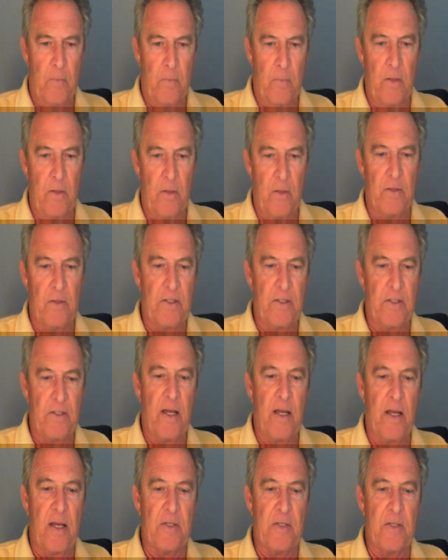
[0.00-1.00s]
there are these
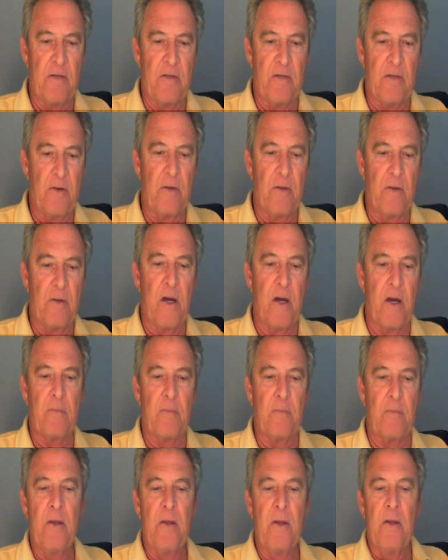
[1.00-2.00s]
tabs at the very
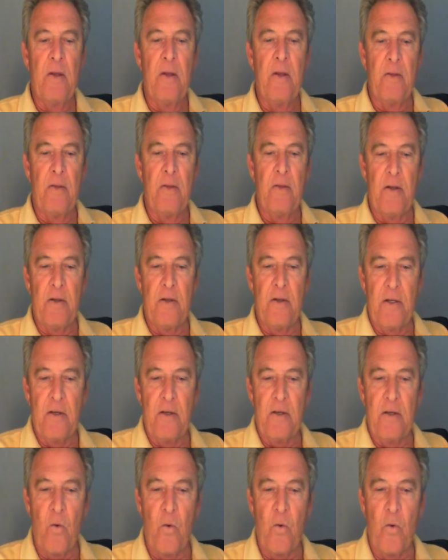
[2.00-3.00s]
bottom that tell
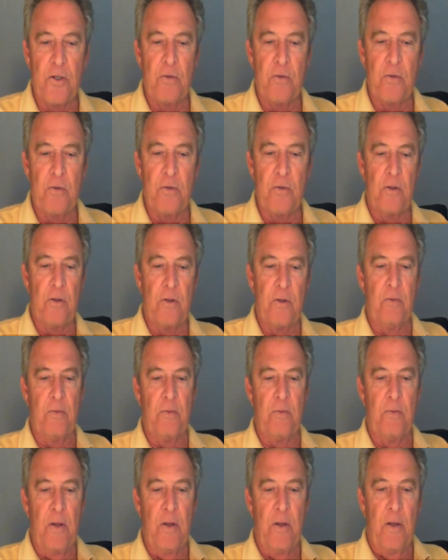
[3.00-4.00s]
you what you're going to do.
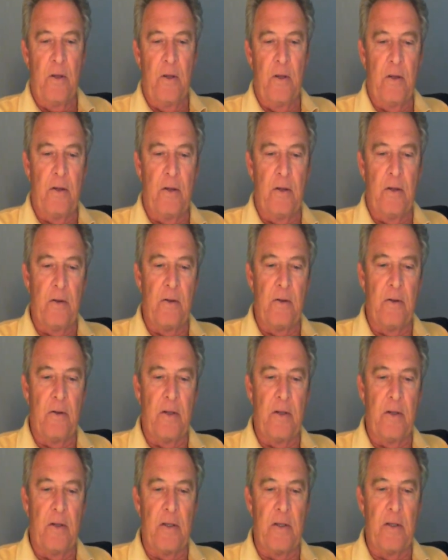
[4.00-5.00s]

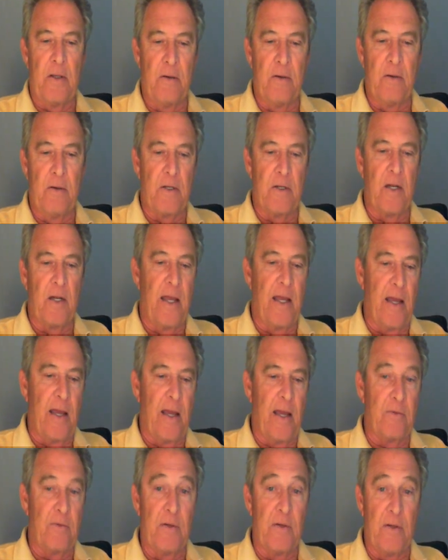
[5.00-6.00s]
Like here's a layout,